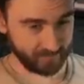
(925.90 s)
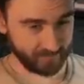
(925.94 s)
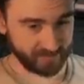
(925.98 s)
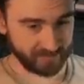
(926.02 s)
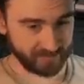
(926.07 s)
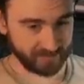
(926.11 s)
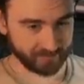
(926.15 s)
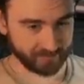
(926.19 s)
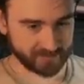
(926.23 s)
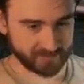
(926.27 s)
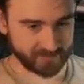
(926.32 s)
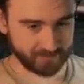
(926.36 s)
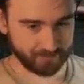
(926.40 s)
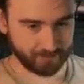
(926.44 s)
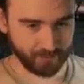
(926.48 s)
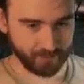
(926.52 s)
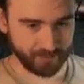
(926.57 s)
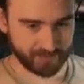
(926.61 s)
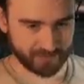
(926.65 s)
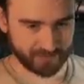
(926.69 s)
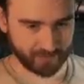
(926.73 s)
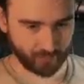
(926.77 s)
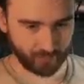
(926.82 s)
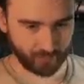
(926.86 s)
I mean, I'm
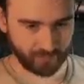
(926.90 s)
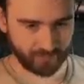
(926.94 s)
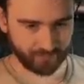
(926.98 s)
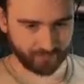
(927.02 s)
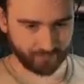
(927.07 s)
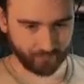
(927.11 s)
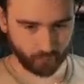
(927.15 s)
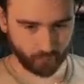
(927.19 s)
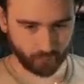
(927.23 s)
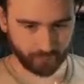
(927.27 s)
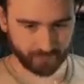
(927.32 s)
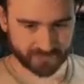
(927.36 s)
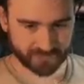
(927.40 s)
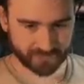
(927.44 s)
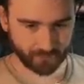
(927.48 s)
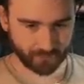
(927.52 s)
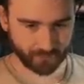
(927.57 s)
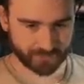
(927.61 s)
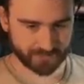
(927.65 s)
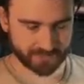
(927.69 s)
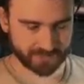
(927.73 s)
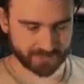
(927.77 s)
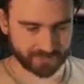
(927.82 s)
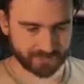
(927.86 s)
pretty sure we have four Bishop
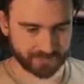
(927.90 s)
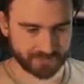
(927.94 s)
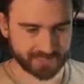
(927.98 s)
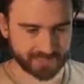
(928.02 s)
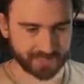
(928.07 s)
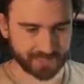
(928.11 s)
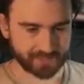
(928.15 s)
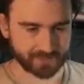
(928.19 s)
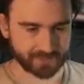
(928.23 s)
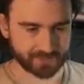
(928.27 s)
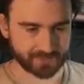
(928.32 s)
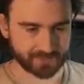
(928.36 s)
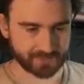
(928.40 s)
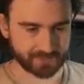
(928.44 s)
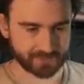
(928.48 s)
of Wings in this deck.